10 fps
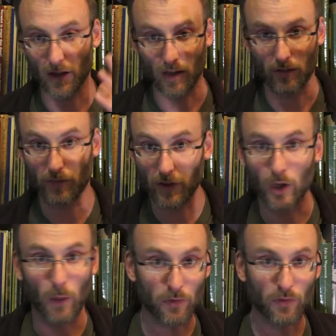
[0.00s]
field
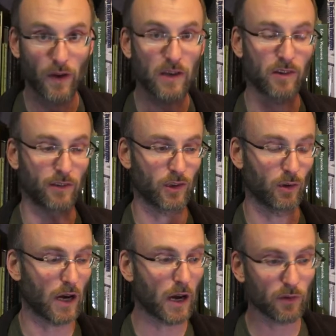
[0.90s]
observation. So
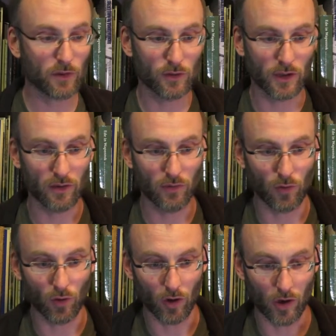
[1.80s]
I was looking
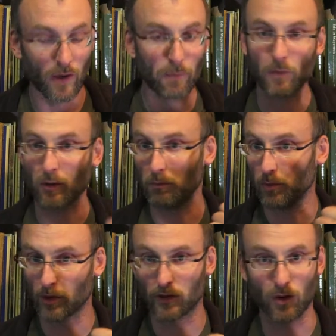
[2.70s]
for
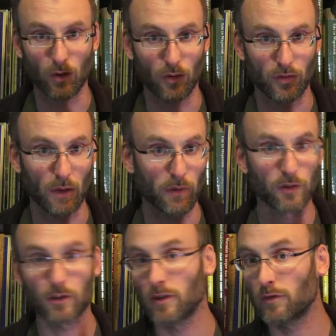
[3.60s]
bullet holes, I was
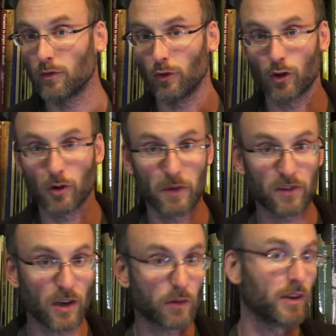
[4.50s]
looking for
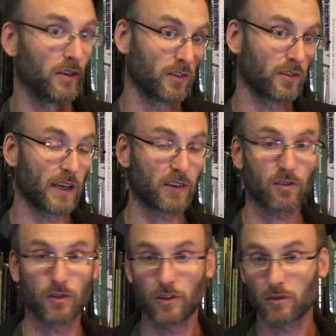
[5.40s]
materials next
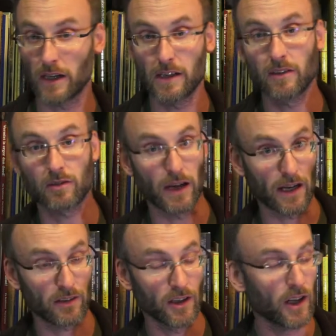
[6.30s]
to the train tracks,